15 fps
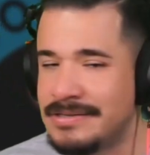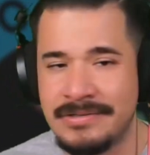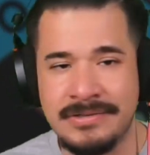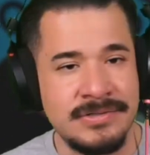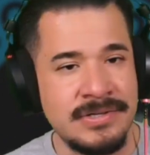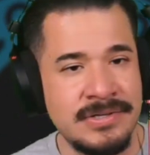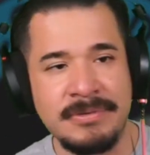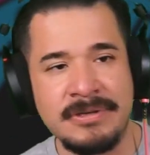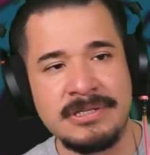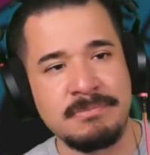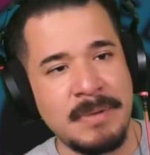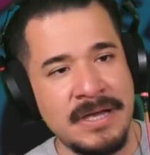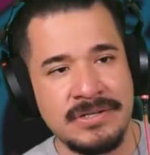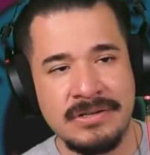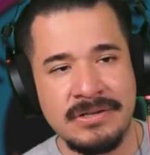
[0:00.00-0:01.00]
Is there something
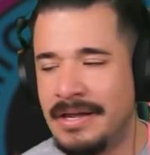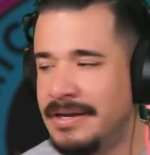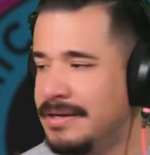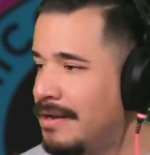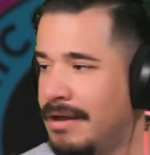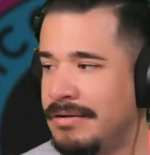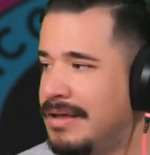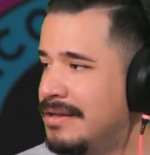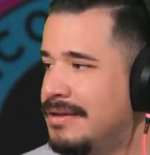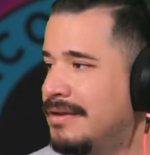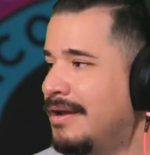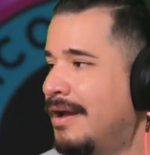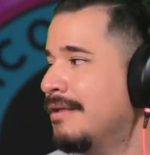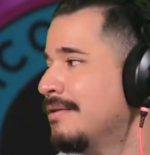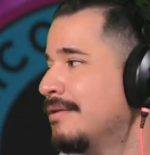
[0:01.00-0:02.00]
special on it? No, no, no,
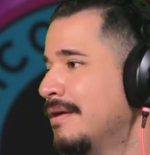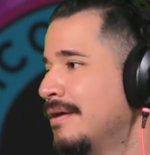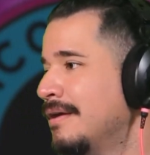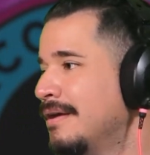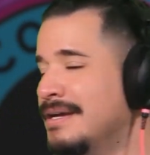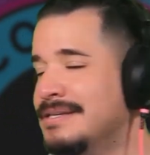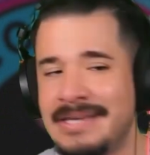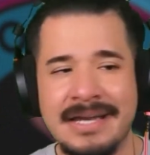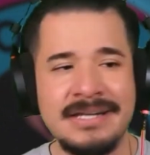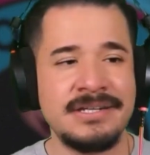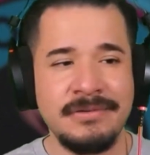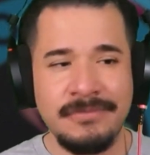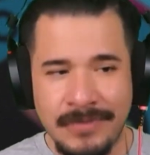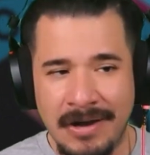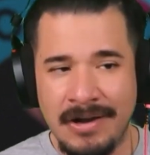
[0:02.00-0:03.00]
no. It's actually
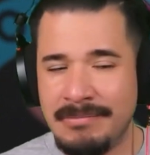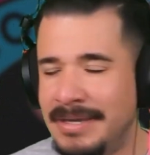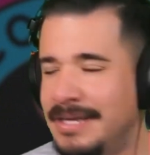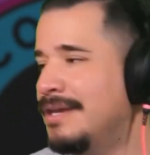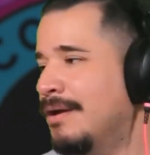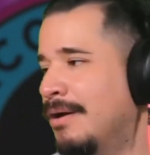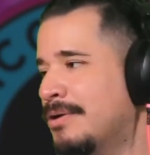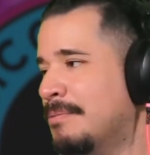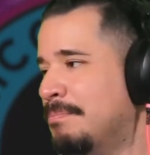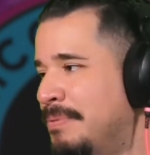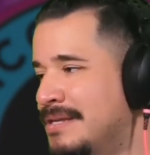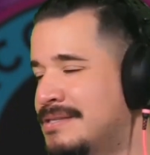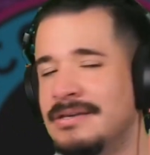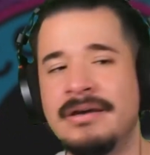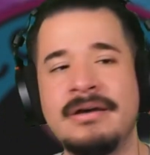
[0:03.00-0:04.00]
very mediocre
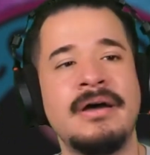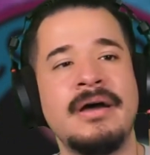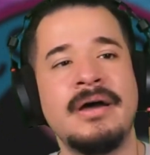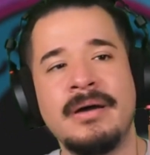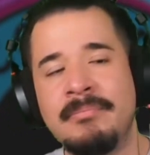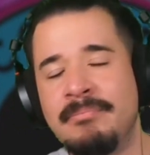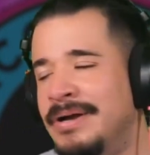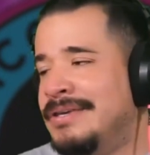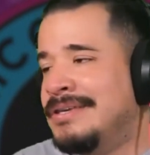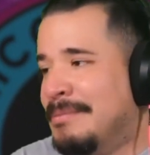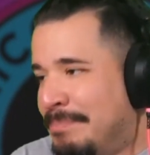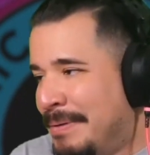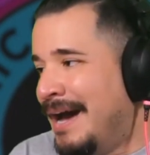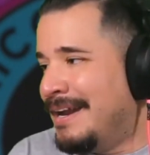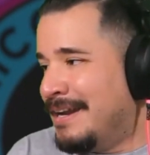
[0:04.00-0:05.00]
pizza, but you
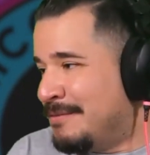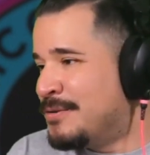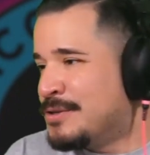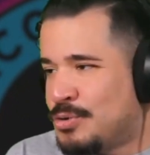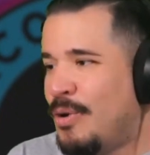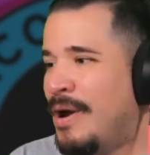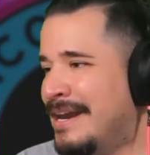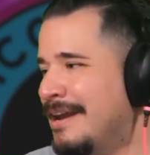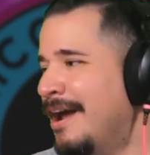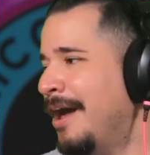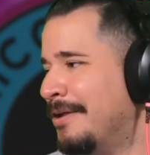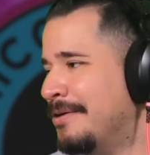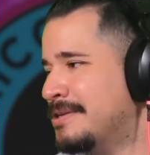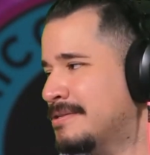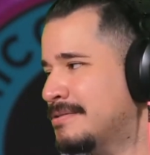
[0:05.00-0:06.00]
bought it for
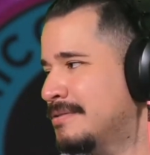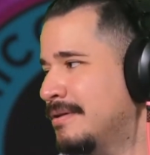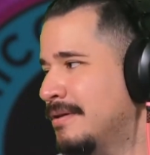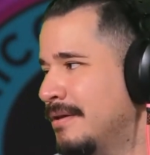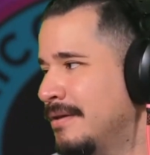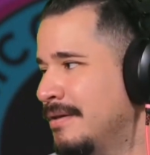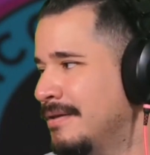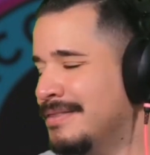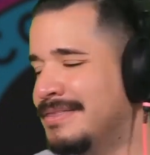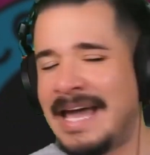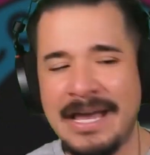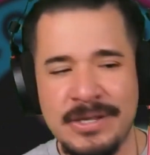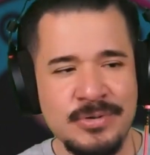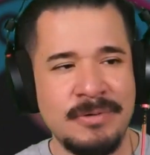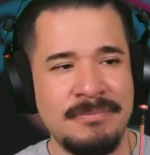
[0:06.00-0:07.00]
$20.
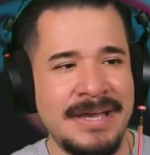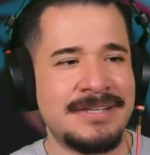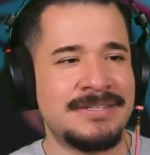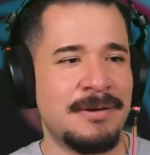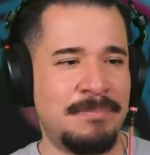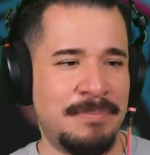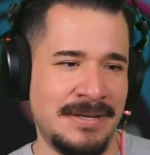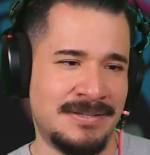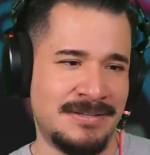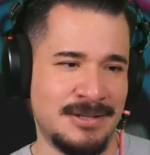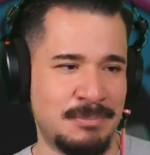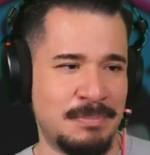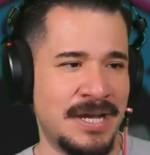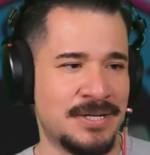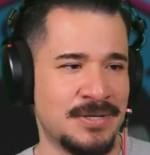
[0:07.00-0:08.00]
That's what makes our pizza
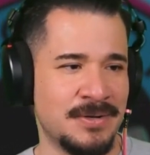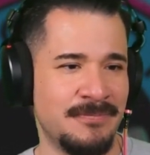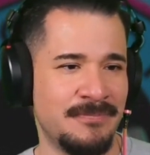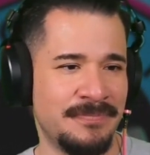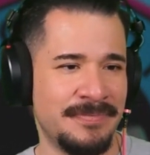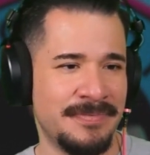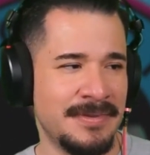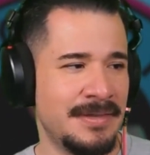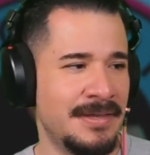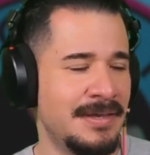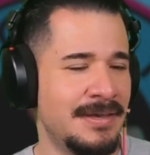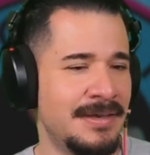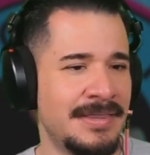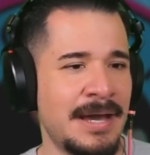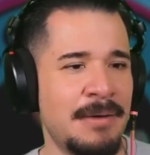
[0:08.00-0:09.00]
special.
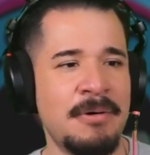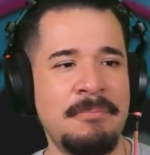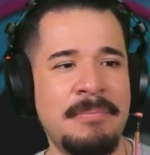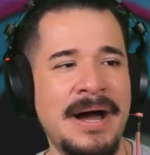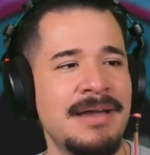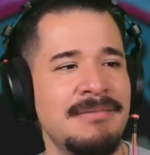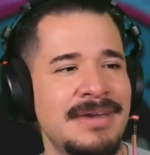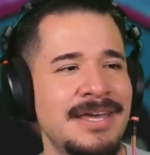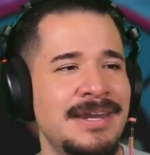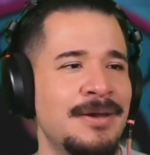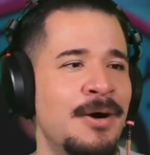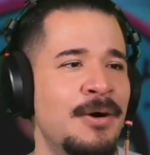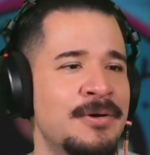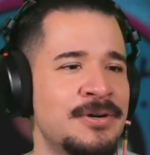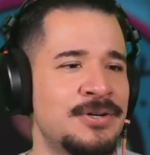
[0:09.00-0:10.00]
That we're buying
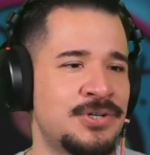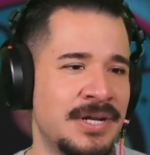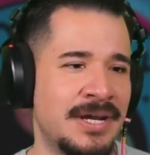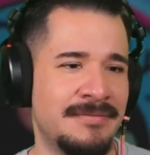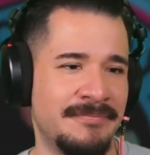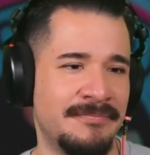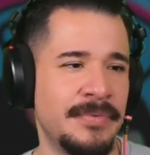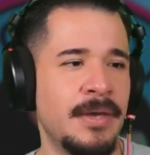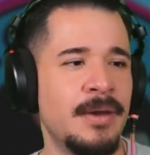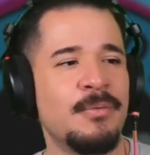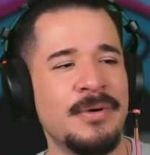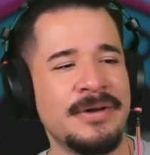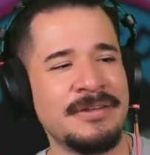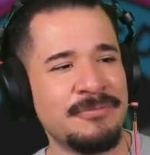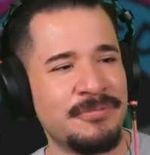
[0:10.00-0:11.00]
mediocre shit
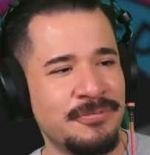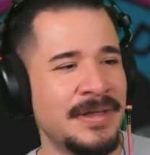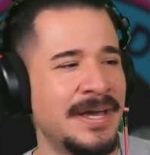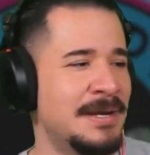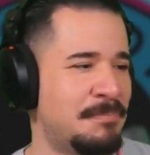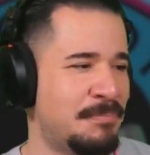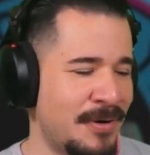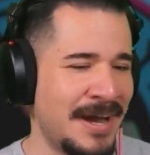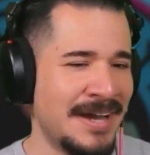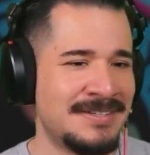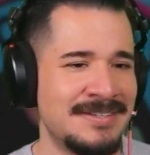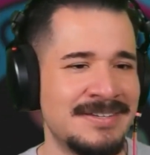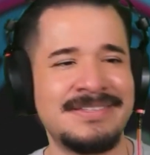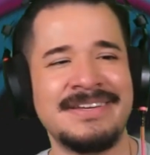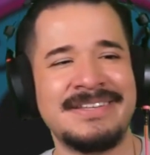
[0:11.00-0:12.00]
with inflated
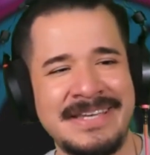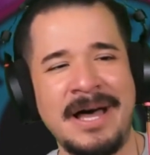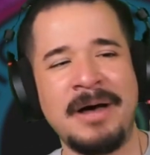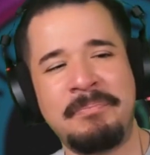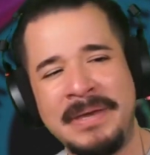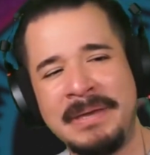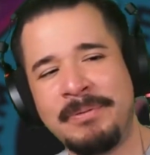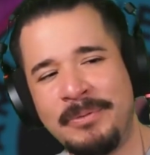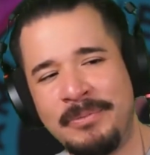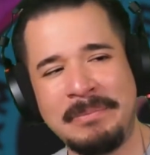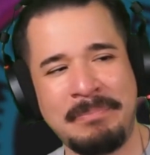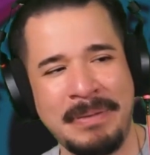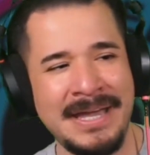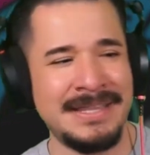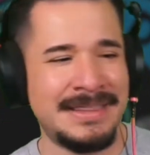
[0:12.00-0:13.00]
prices to tell people we
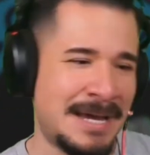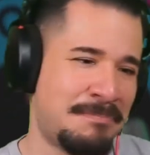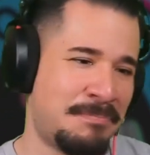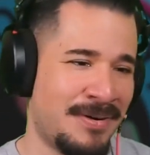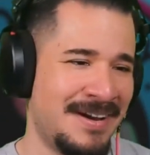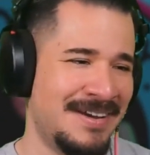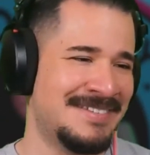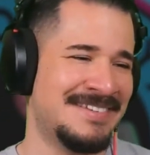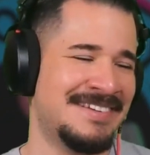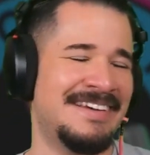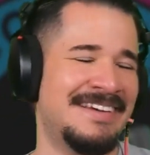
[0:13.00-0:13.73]
paid that price.